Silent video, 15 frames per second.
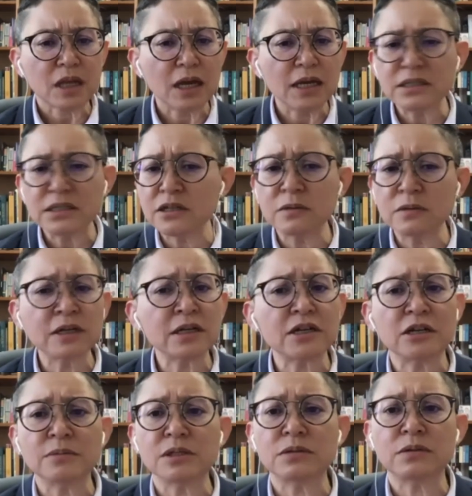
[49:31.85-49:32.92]
I didn't want to
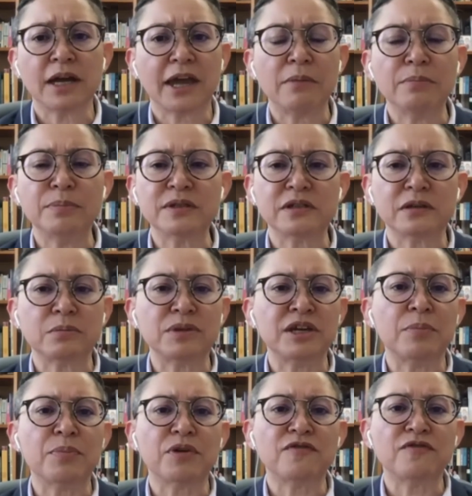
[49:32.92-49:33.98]
come to a campus and be
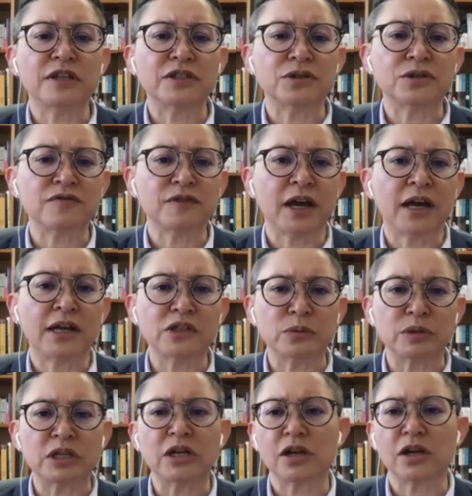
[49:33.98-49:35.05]
a professor if I had to
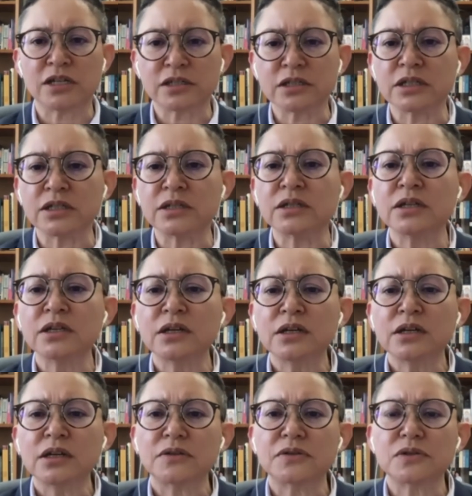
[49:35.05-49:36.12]
be closeted.
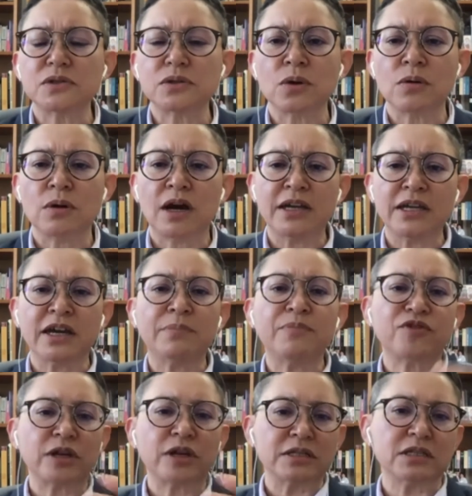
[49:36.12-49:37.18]
And so I
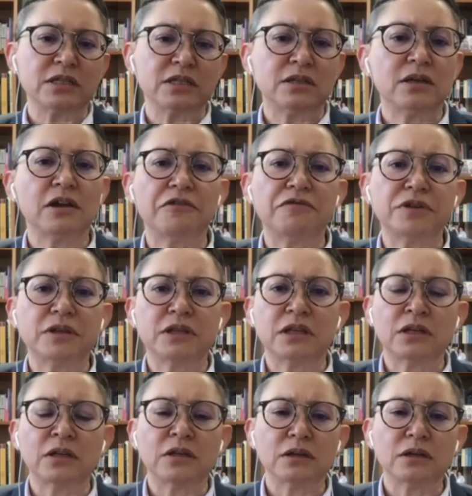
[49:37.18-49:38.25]
upfronted
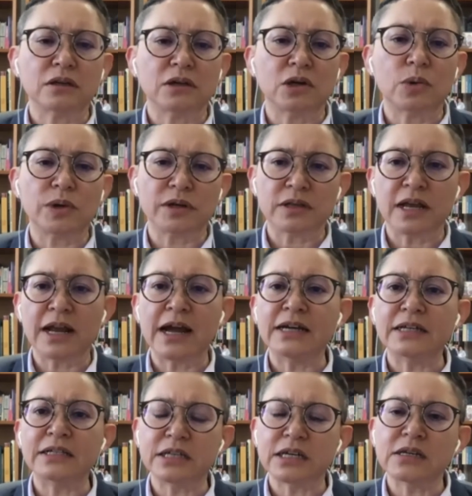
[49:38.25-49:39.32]
everything queer that I
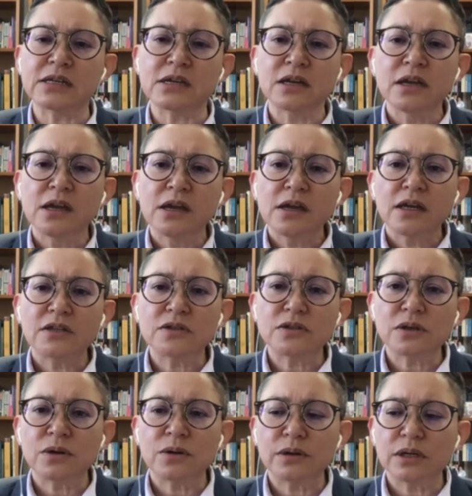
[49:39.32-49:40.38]
had done. And
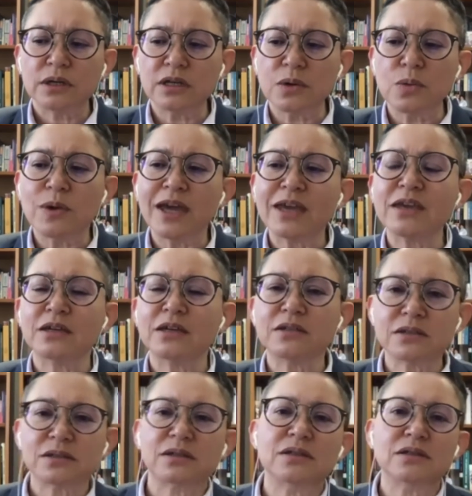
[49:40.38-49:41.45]
so in a way,
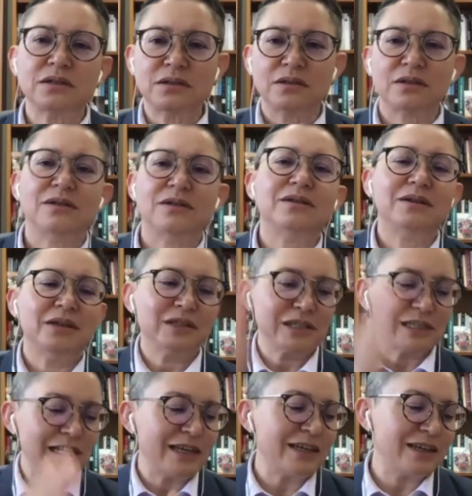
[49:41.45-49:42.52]
it's
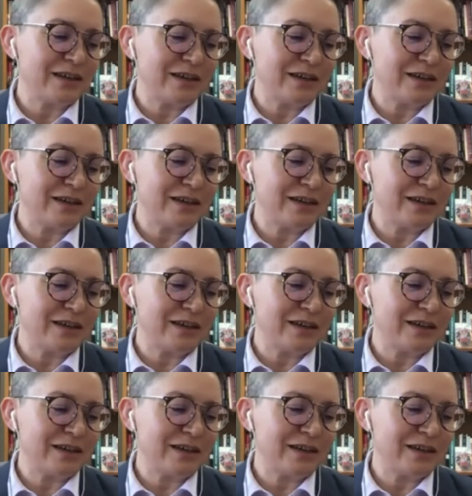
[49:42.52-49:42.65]
like